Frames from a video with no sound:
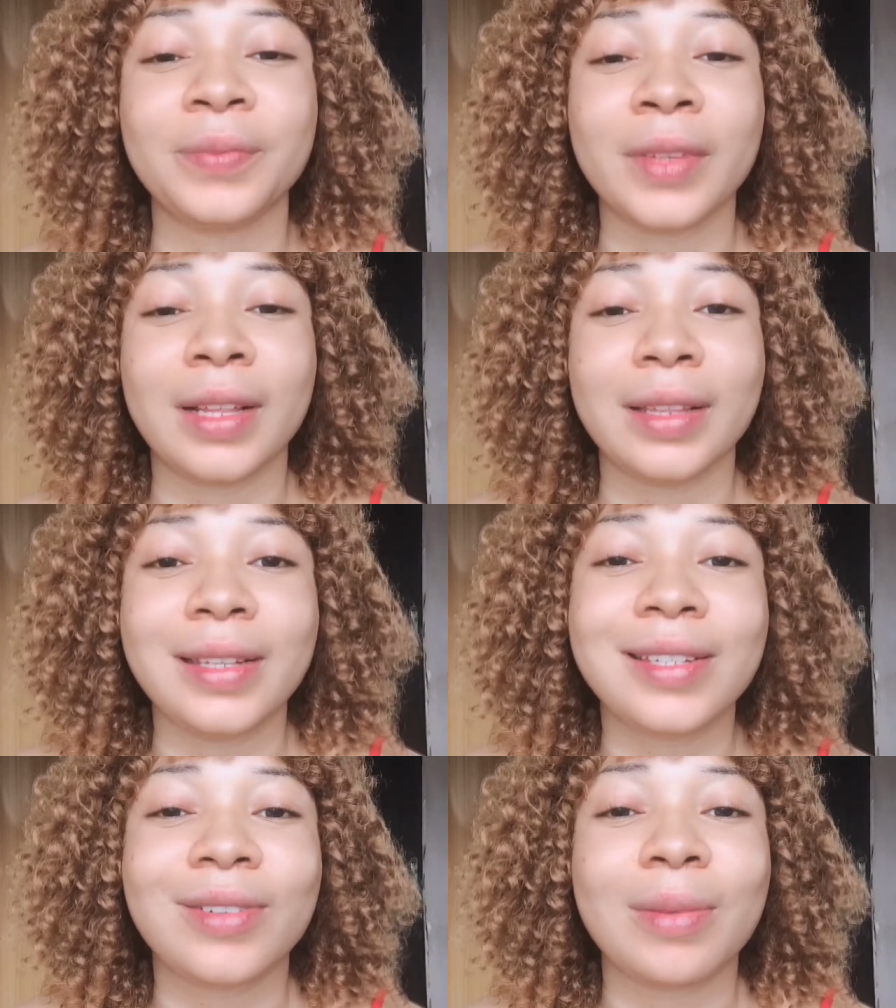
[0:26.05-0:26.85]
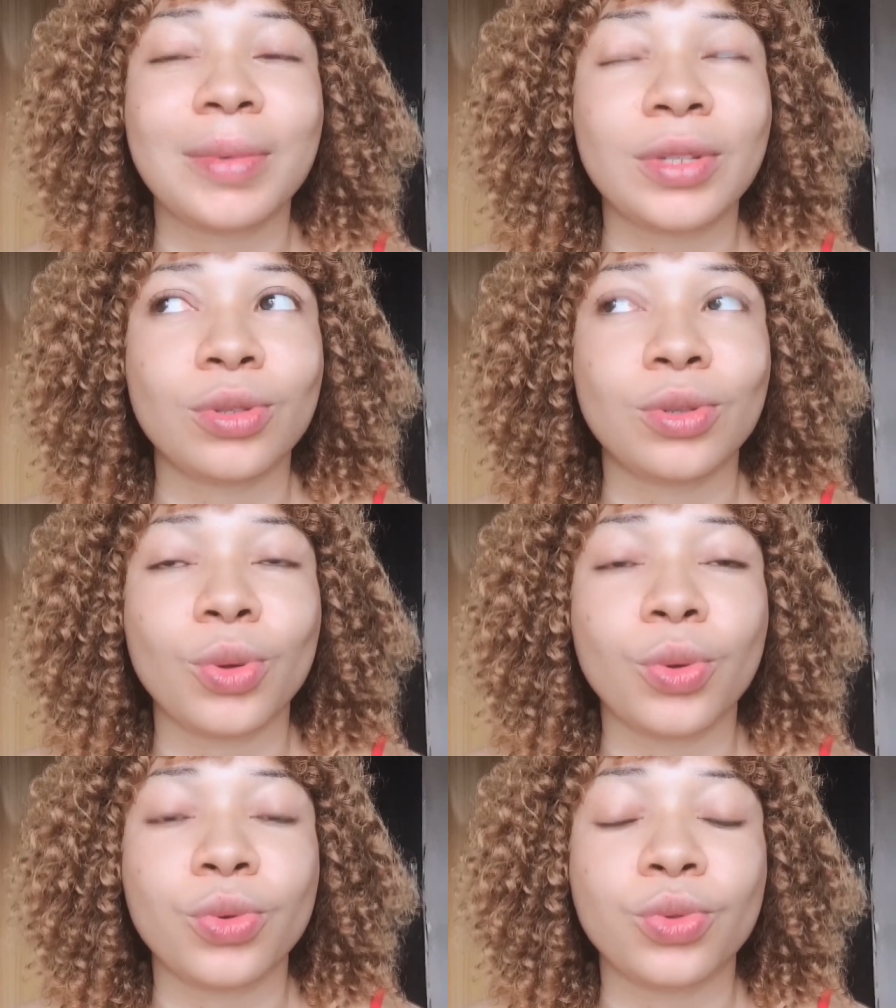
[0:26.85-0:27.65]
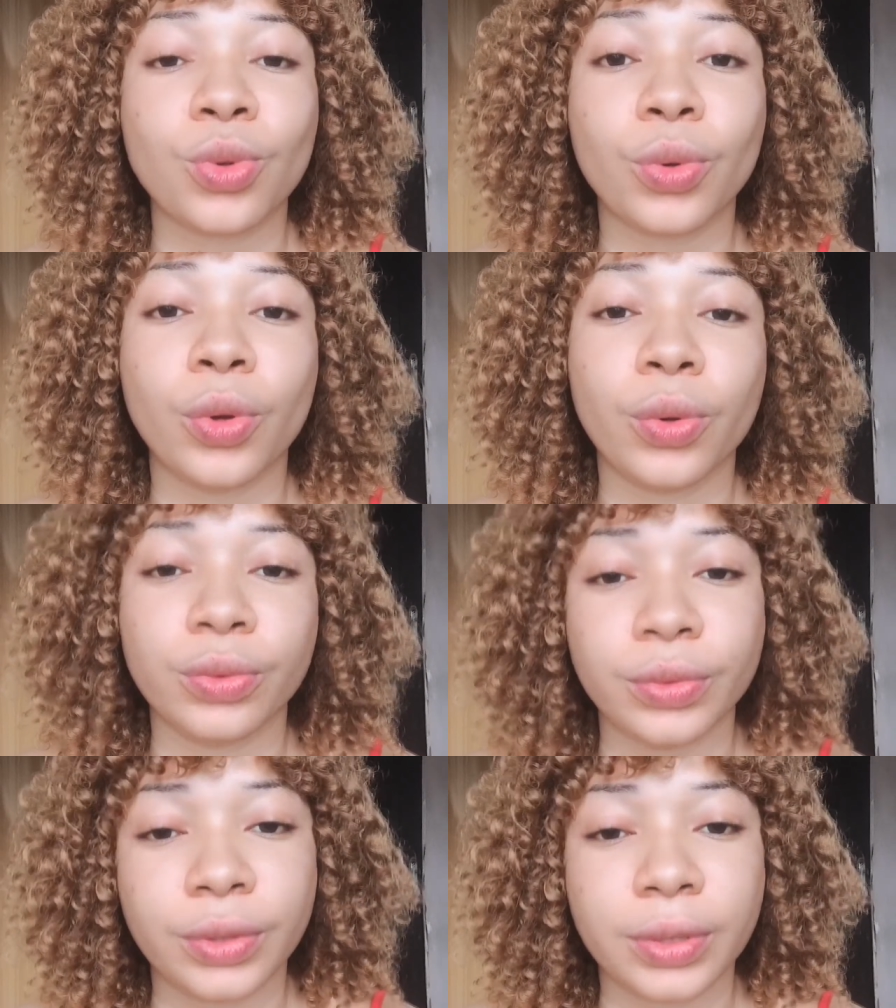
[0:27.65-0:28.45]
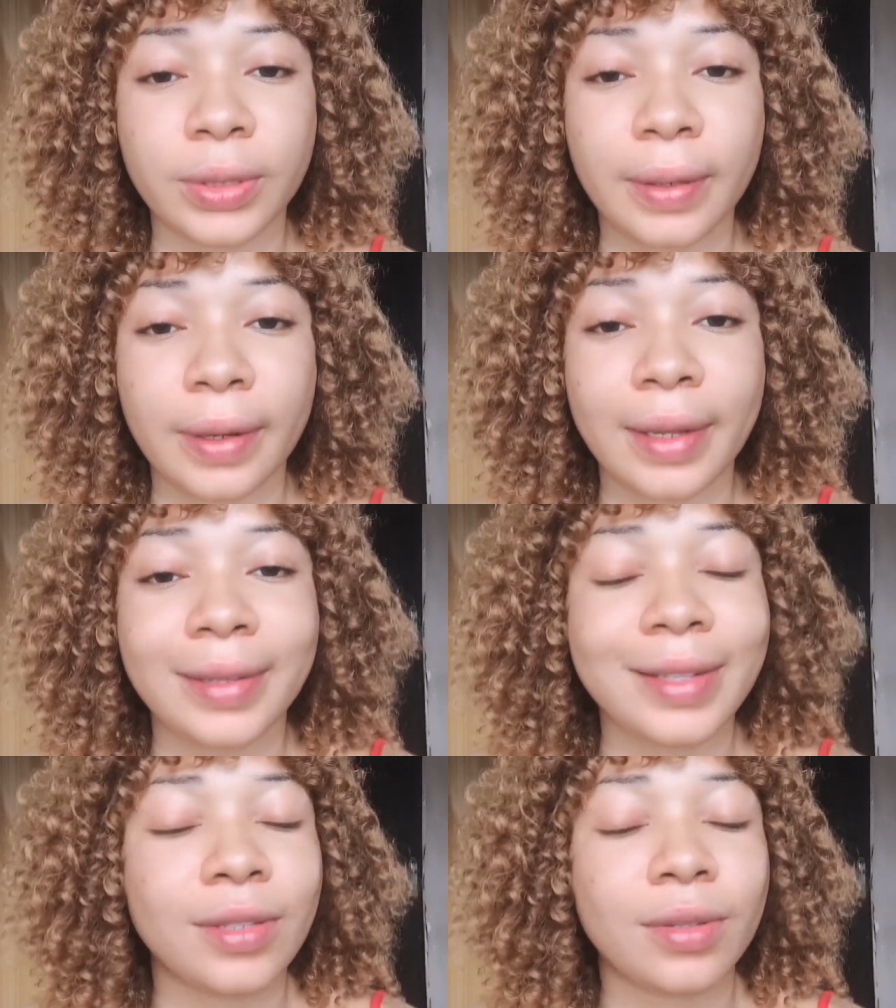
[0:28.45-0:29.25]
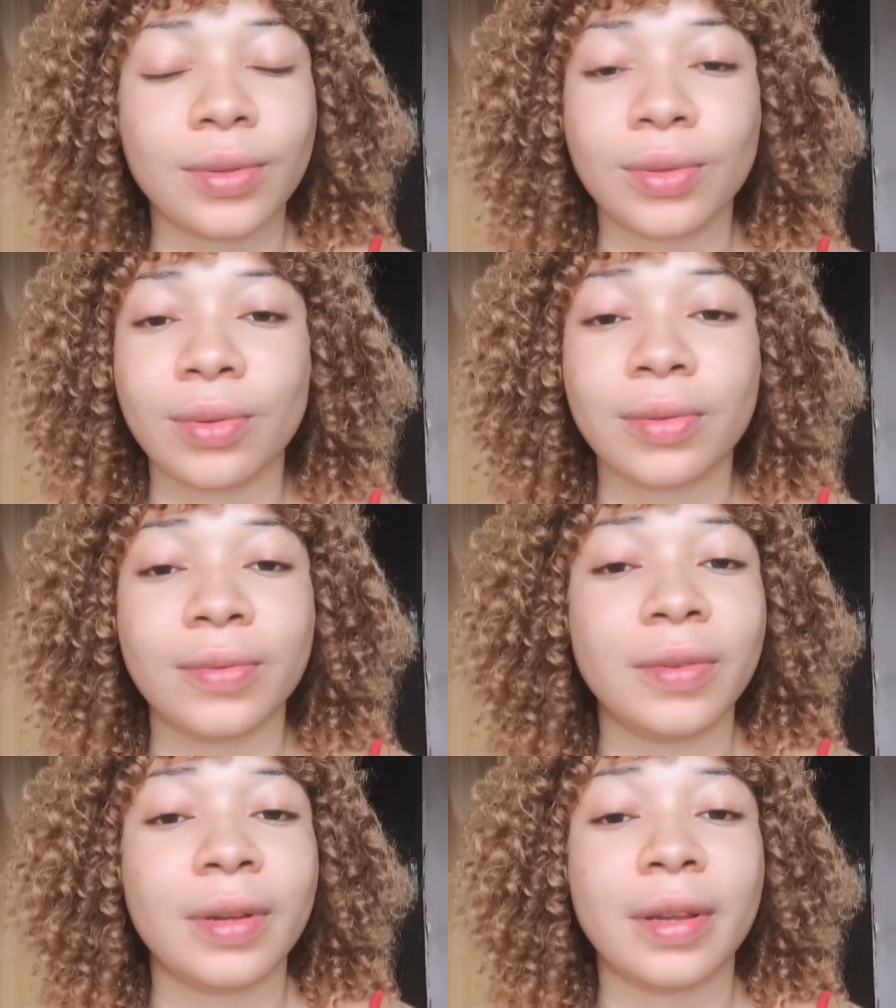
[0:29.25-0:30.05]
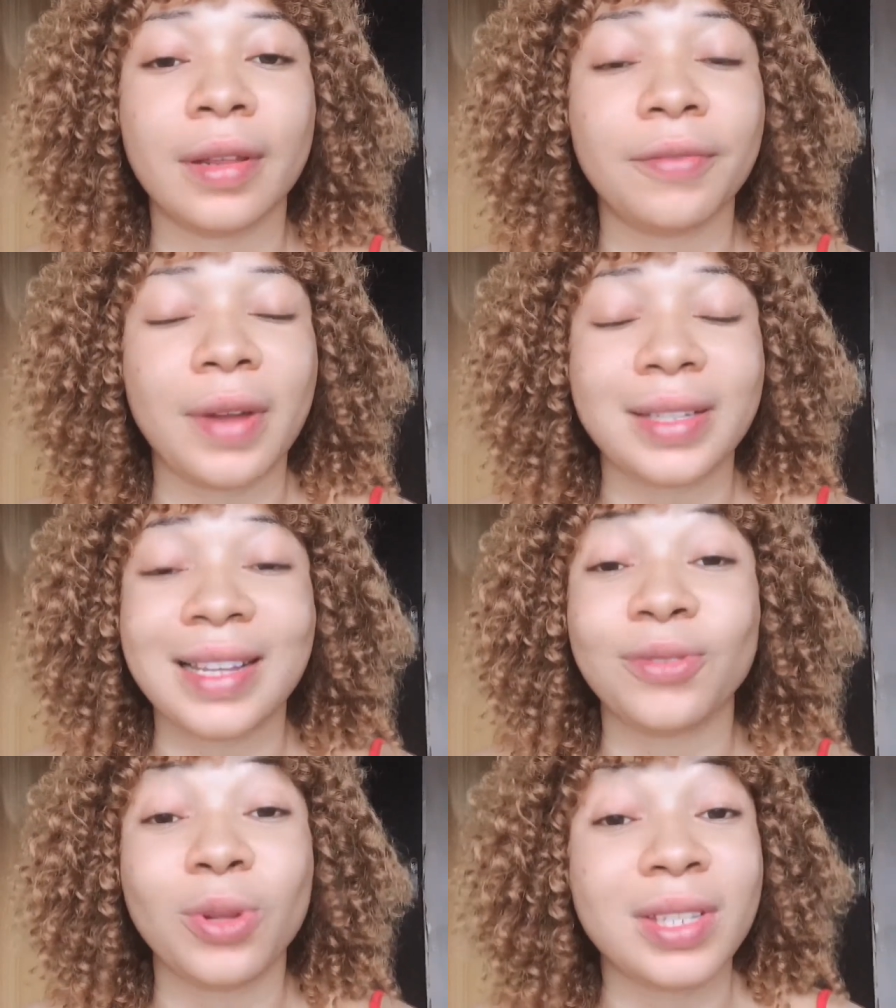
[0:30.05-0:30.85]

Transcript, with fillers: this cream is so so good it is so so good in fact i've not